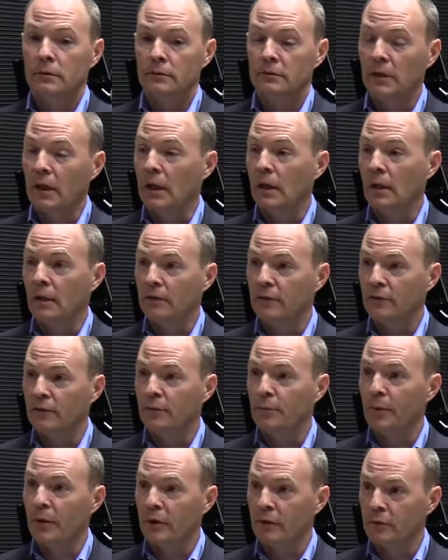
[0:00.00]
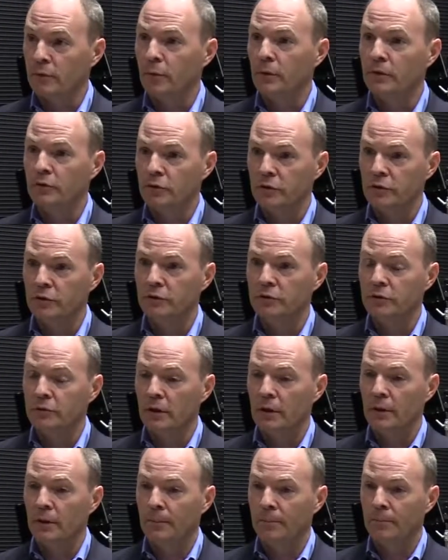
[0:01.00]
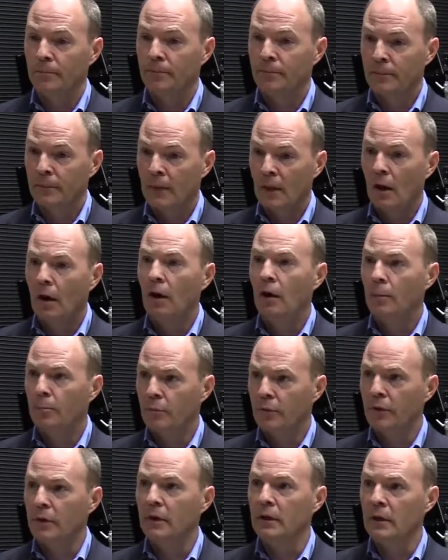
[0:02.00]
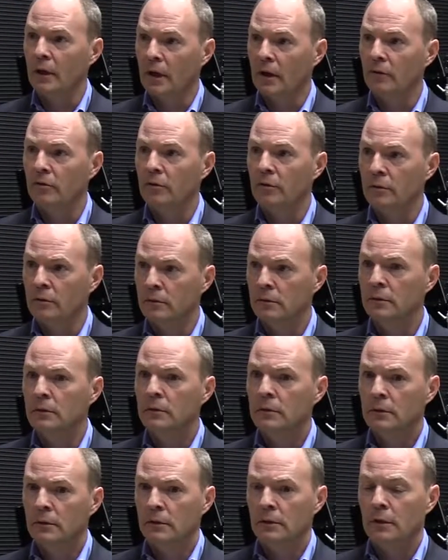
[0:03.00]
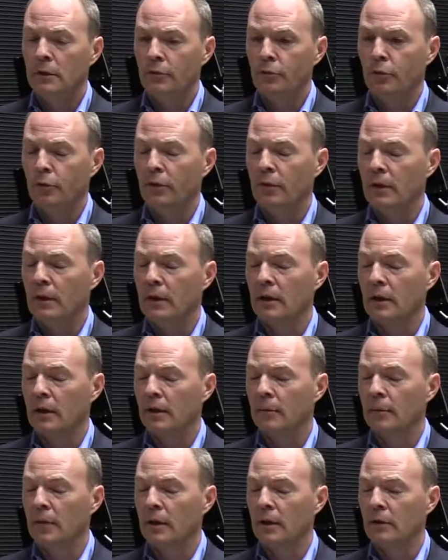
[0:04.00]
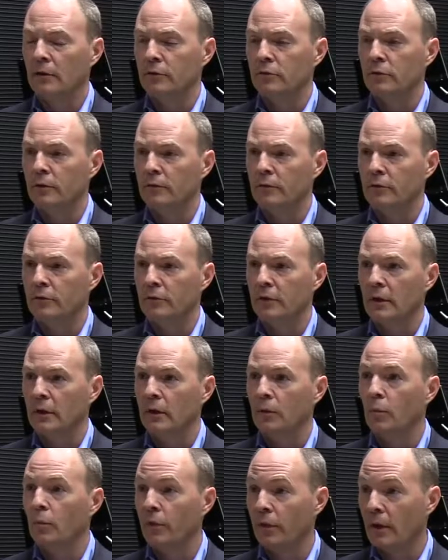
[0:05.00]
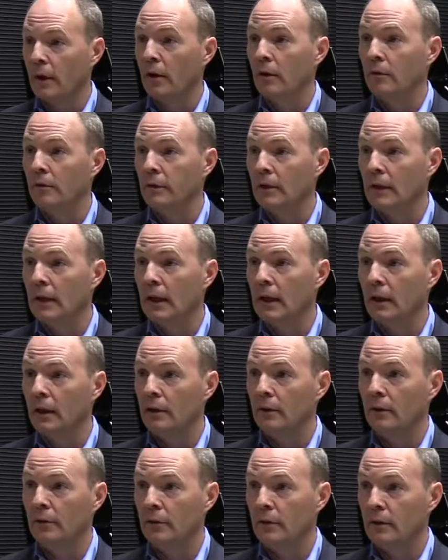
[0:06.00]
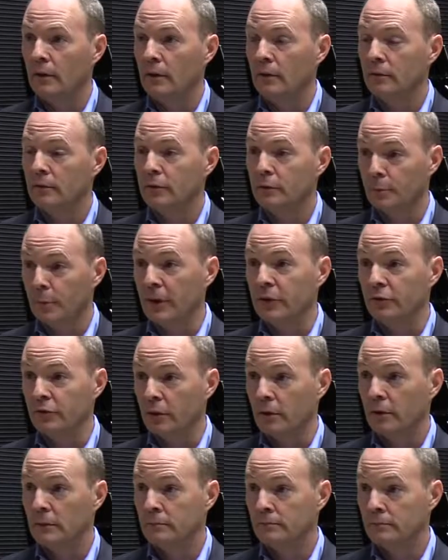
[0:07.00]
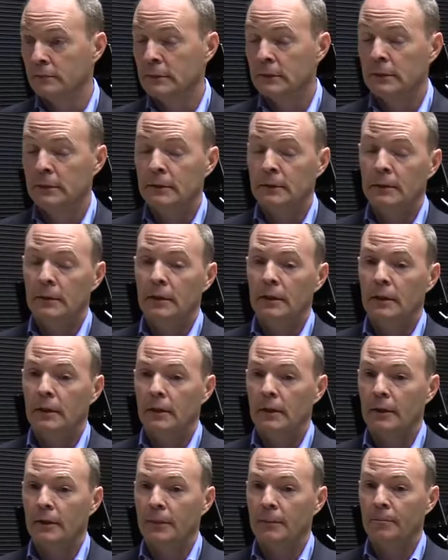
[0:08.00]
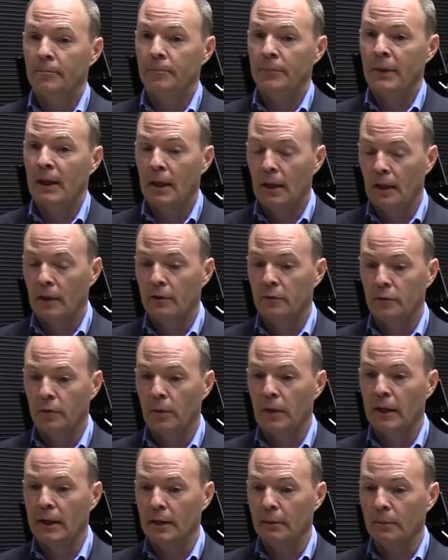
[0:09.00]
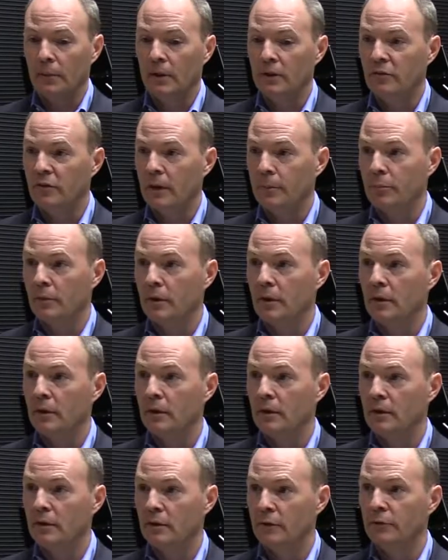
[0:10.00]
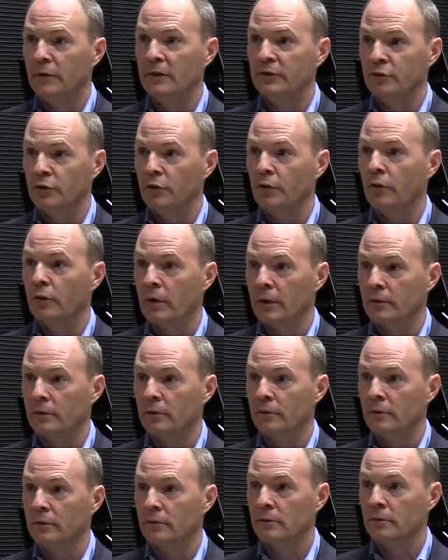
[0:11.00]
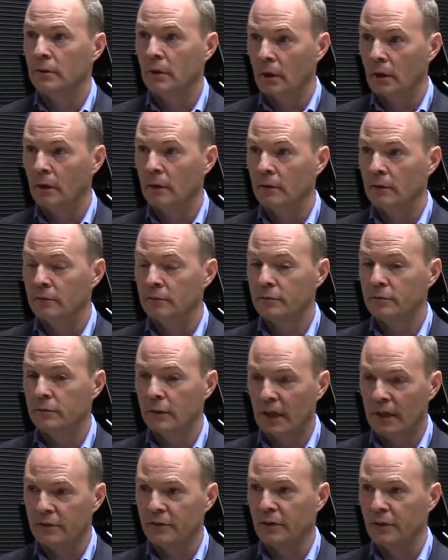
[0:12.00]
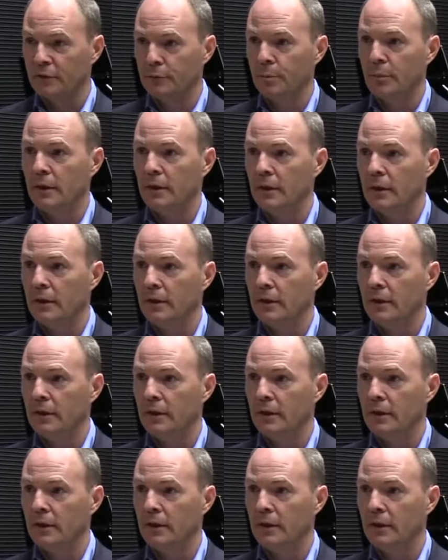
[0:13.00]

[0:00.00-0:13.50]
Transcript: satellites in space, which is all pretty novel if you're thinking about servicing without the aid of the space shuttle. And so I am the Deputy Division Director of SSP.